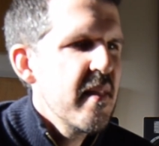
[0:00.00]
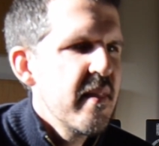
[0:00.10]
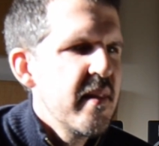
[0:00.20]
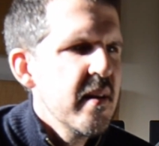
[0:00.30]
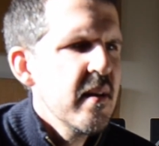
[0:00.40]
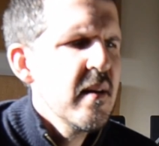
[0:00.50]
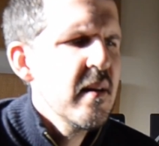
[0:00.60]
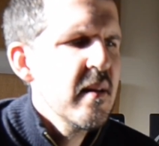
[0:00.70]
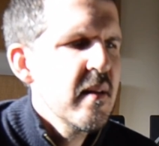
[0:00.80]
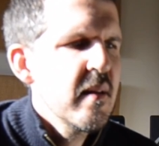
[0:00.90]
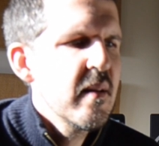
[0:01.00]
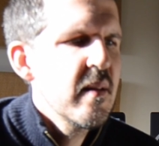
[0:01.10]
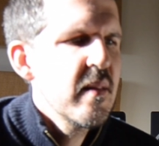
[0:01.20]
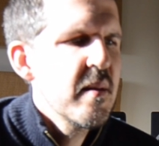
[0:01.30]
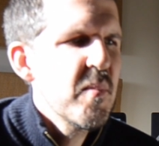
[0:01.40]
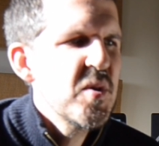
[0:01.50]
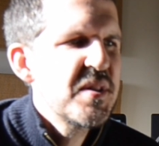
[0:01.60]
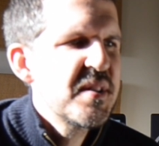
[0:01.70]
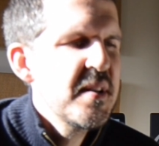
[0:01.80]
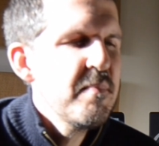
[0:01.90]
The
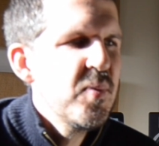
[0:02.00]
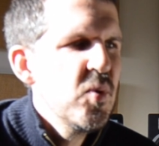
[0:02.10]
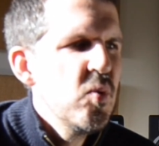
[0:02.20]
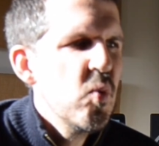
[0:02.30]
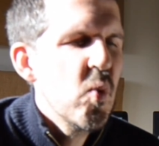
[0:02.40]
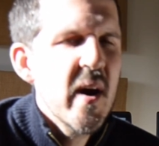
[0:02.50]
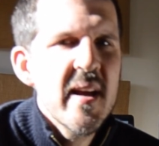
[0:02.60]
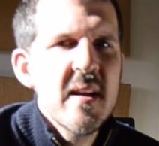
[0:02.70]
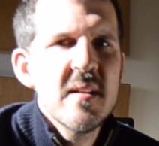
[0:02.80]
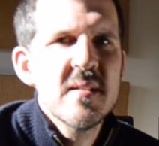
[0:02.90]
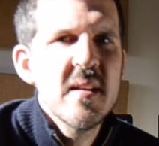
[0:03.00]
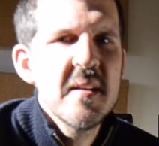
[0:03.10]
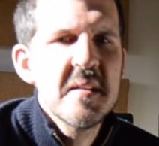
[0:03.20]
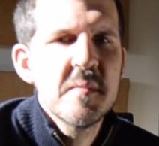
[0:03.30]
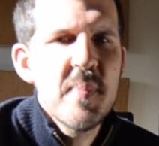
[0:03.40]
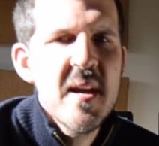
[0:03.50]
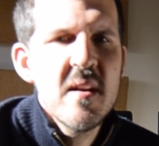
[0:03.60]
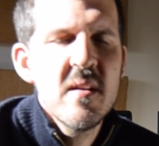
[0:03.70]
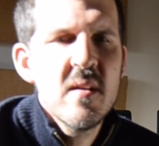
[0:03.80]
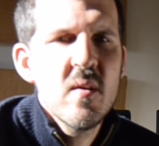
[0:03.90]
most simple way to
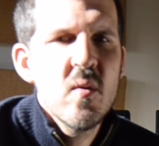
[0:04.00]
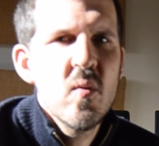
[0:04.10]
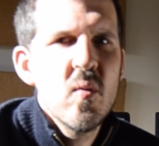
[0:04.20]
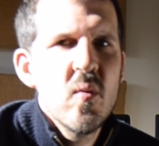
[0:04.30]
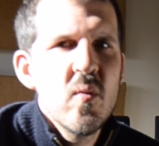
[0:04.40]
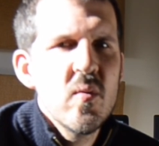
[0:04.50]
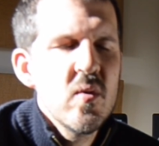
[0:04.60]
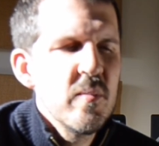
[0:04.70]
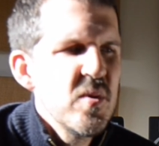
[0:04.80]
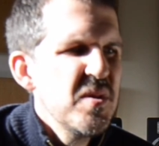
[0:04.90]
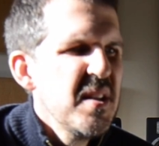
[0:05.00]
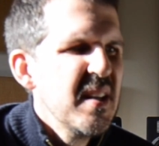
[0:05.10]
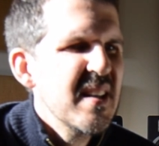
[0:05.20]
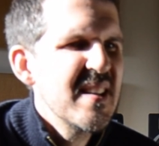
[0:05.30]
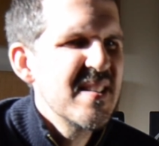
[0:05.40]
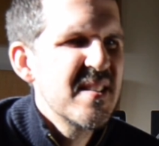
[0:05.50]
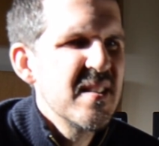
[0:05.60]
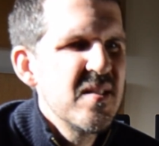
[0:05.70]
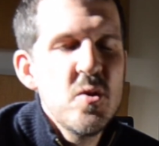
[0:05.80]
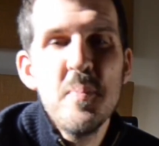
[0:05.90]
expand your music is
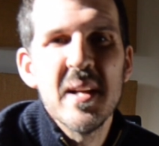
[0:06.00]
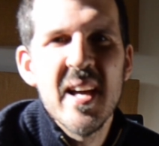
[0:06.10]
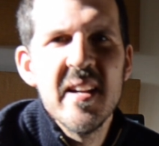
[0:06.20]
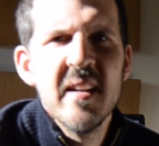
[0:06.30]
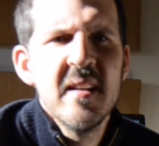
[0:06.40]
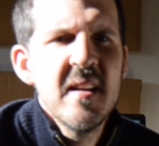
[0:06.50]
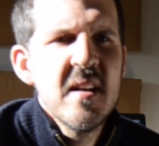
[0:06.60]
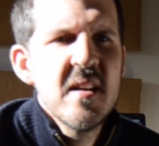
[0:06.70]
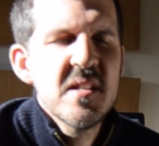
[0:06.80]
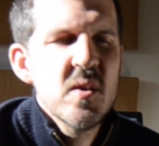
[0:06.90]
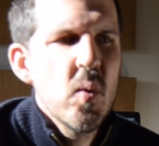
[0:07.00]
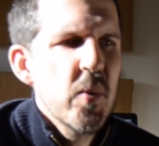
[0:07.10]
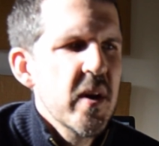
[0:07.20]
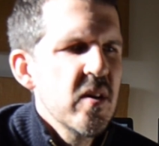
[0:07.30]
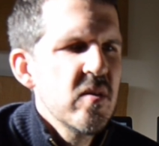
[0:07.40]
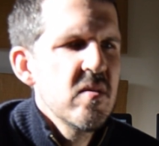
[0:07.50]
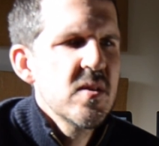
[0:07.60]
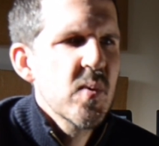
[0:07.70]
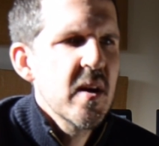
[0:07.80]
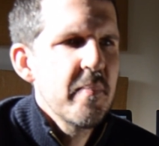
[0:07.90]
to duplicate it. So what we're going to do
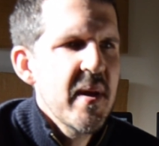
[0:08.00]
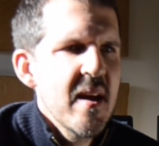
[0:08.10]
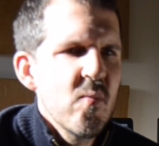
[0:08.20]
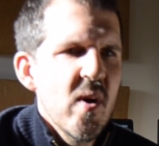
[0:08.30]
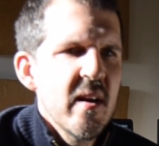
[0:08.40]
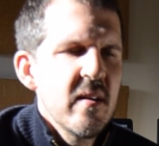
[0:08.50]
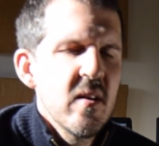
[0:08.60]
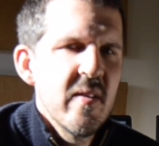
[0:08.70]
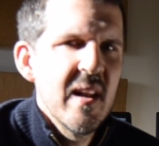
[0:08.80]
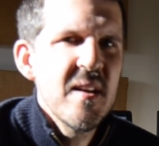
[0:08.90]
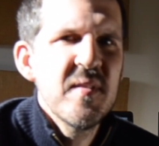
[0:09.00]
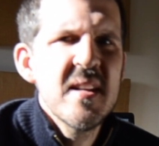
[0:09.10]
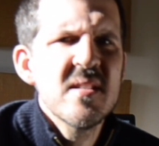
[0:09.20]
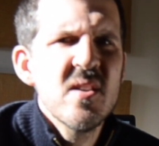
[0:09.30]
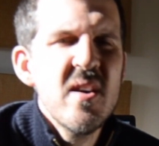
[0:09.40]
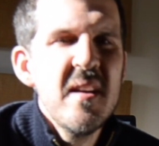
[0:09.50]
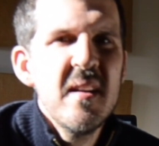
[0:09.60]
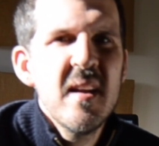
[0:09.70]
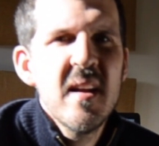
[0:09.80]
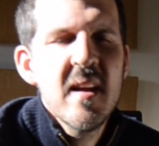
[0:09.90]
is we're going to pan one on the left hand
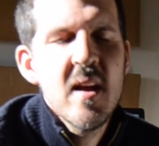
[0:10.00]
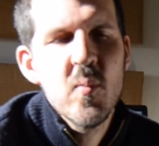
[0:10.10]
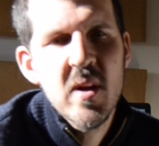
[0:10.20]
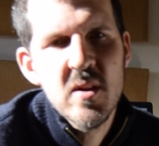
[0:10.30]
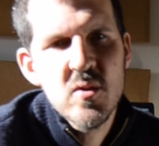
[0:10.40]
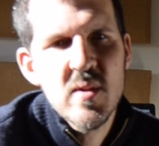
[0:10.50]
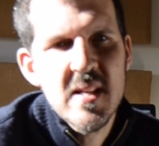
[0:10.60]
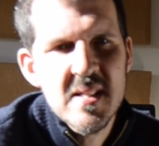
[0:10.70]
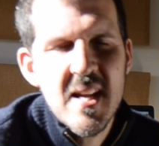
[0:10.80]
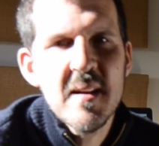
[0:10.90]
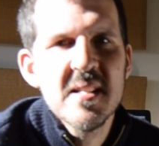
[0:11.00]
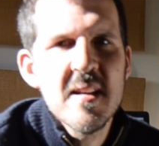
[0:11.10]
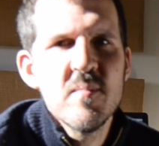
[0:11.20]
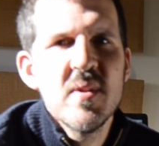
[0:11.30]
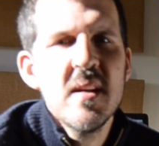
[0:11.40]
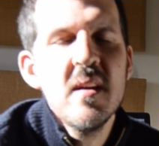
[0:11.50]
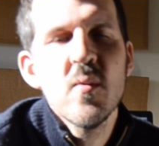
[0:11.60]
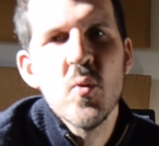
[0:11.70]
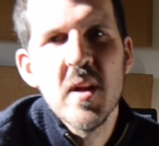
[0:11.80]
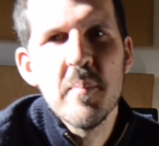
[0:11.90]
side, and we're going to do the exact same thing,
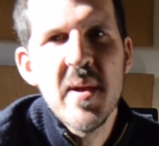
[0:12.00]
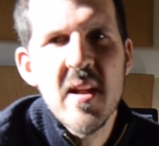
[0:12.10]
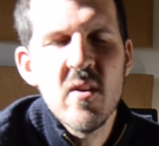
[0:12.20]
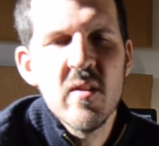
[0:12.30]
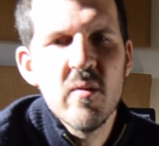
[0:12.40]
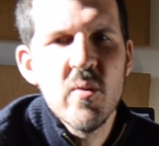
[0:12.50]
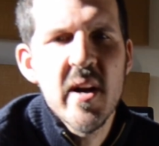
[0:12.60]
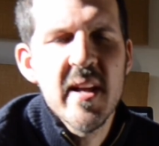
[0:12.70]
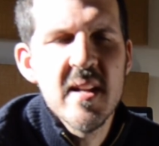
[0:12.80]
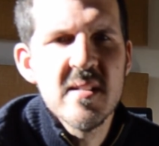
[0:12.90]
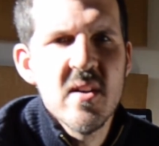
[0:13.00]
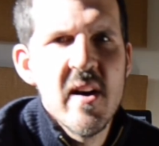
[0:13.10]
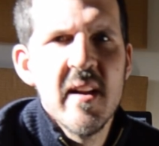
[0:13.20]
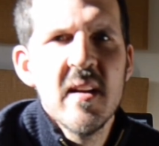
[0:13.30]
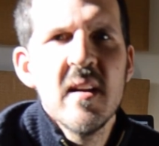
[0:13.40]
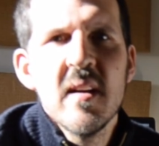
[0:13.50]
and we're going to pan it on the right hand side.